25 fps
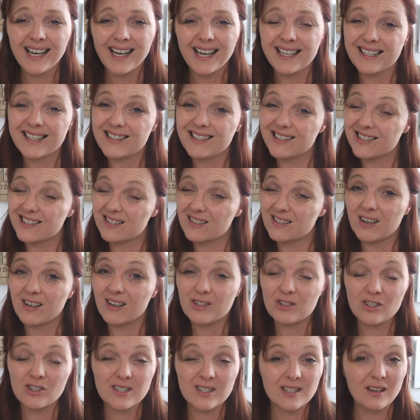And as it
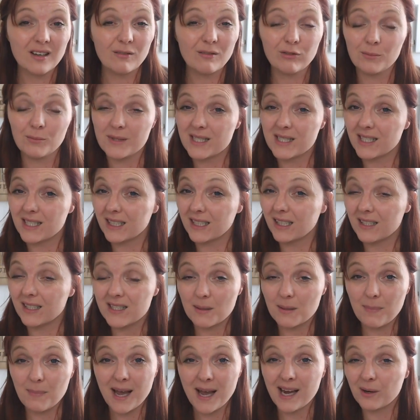starts from as little
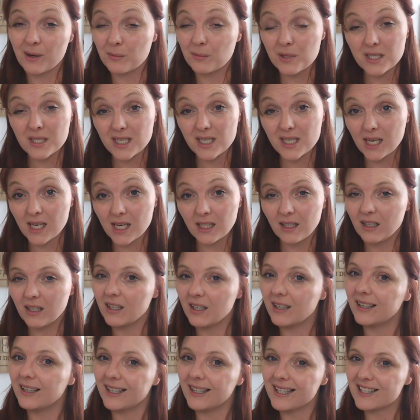as £1 a day,
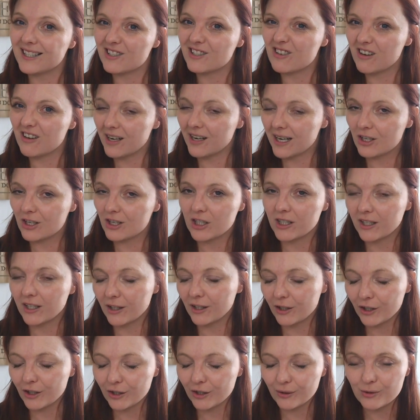it's not actually
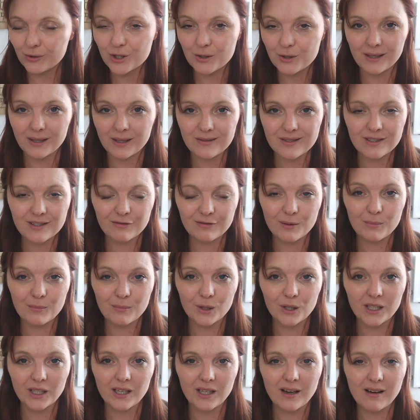a huge amount of
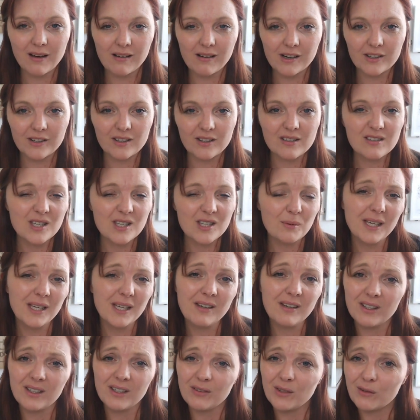money either. So
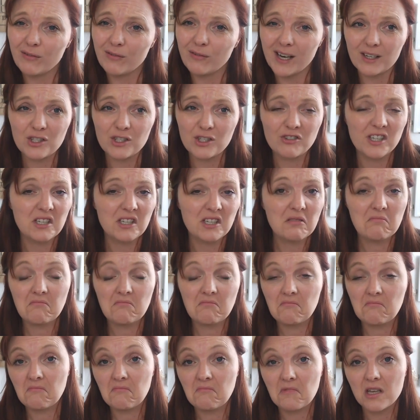even if you factor in
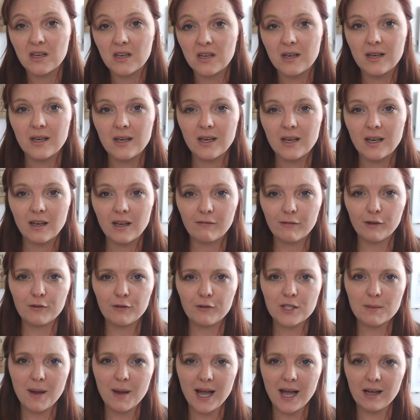
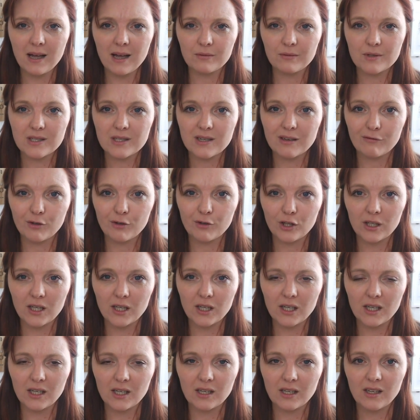£50 for the
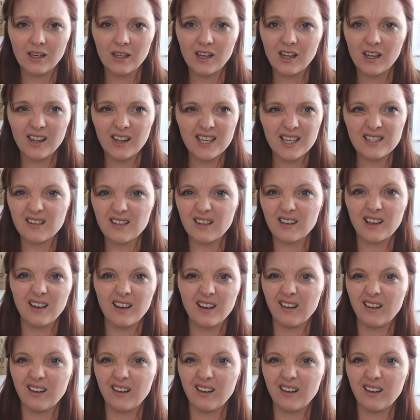year, that's like